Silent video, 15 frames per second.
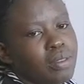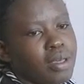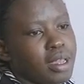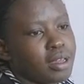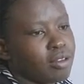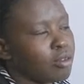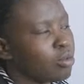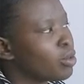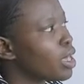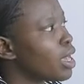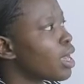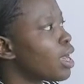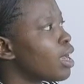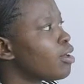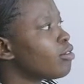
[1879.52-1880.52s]
that we are
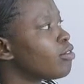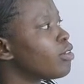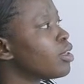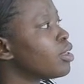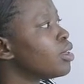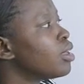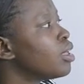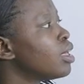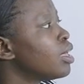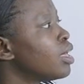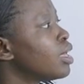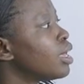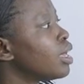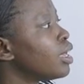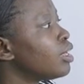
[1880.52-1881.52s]
having
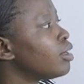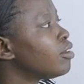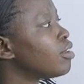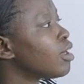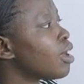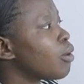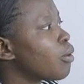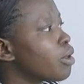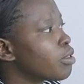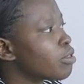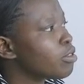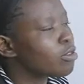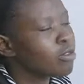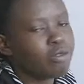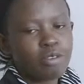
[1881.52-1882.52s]
8
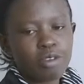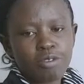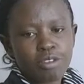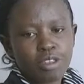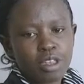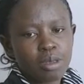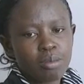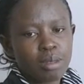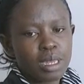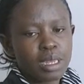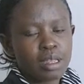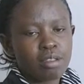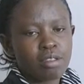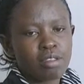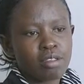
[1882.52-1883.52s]
hours 15
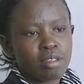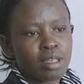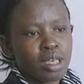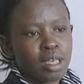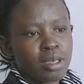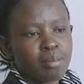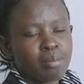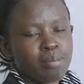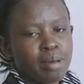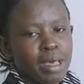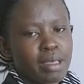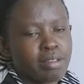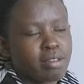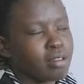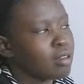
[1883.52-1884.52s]
minutes
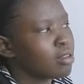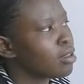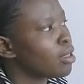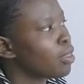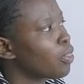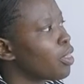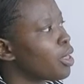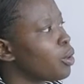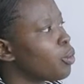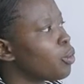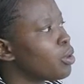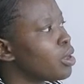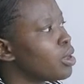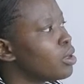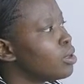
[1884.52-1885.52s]
past the
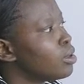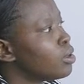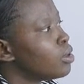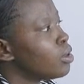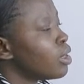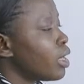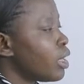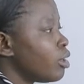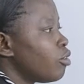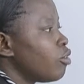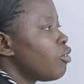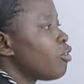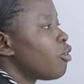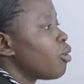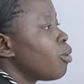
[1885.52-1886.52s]
noon. And
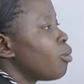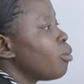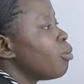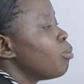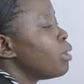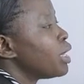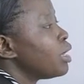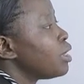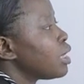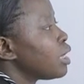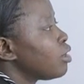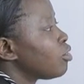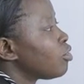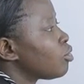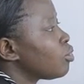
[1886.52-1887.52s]
from
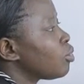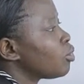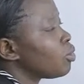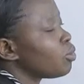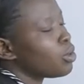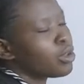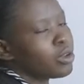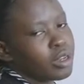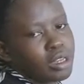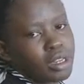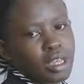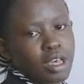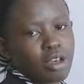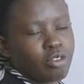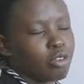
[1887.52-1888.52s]
midnight to noon, we already
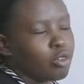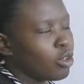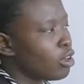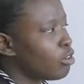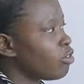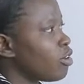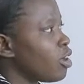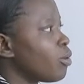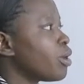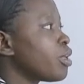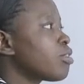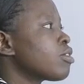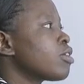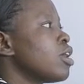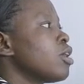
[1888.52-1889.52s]
have 12
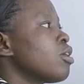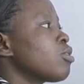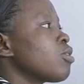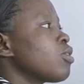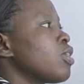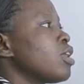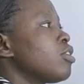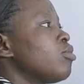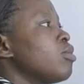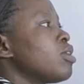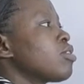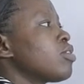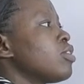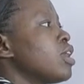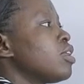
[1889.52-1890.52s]
hours. So that
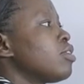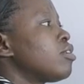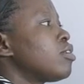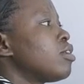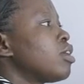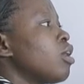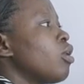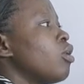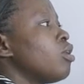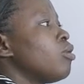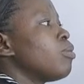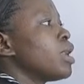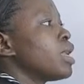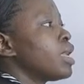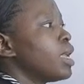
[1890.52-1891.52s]
means that on
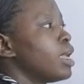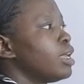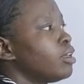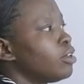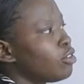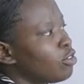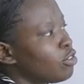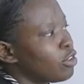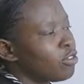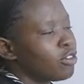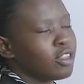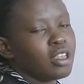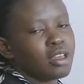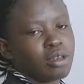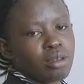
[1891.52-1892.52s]
my
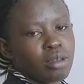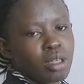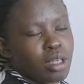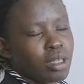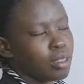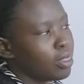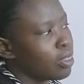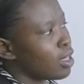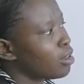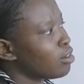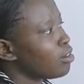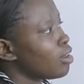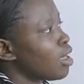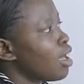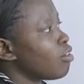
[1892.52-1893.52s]
8:15
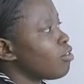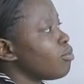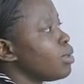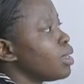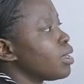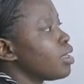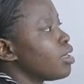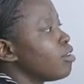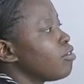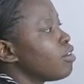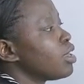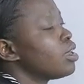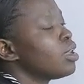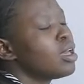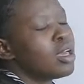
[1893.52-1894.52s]
that I've been
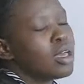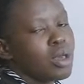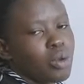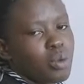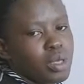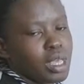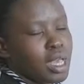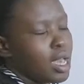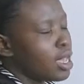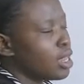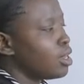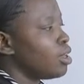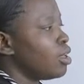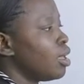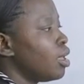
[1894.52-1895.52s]
given, we
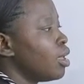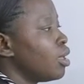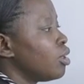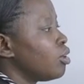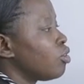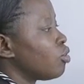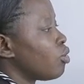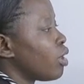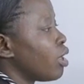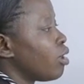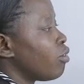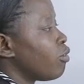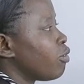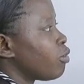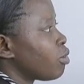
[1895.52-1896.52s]
add
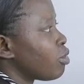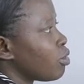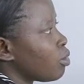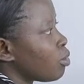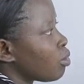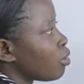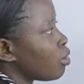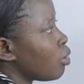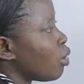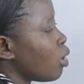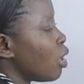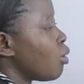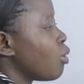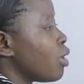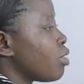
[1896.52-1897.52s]
1200
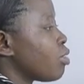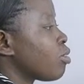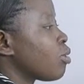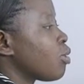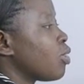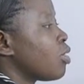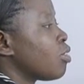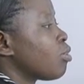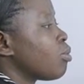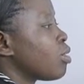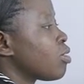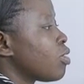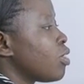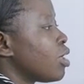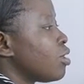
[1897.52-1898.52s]
hours. So this
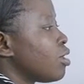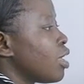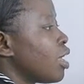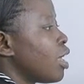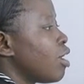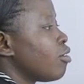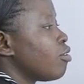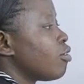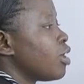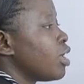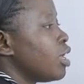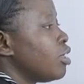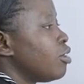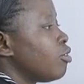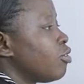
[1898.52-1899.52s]
means that I have
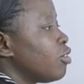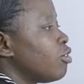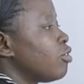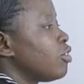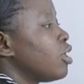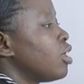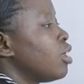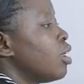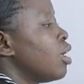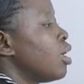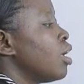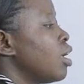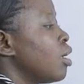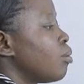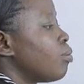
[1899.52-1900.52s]
8:15
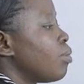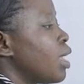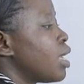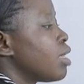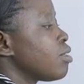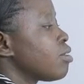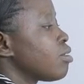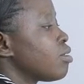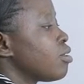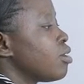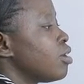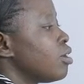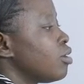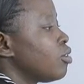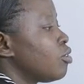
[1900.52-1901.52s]
plus
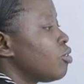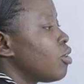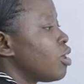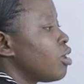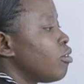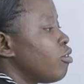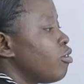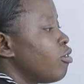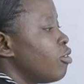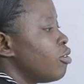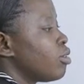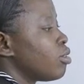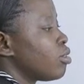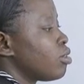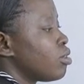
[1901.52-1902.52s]

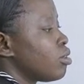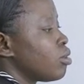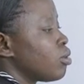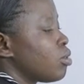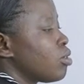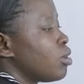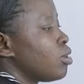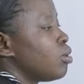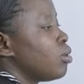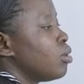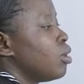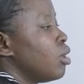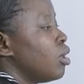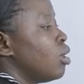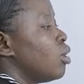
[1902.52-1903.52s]
1200,
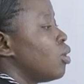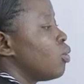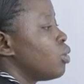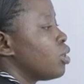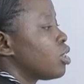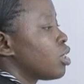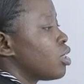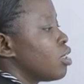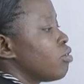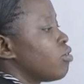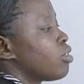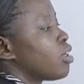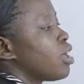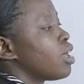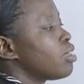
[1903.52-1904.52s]
which
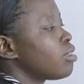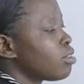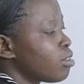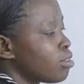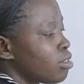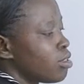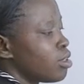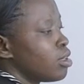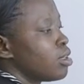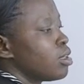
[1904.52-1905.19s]
gives us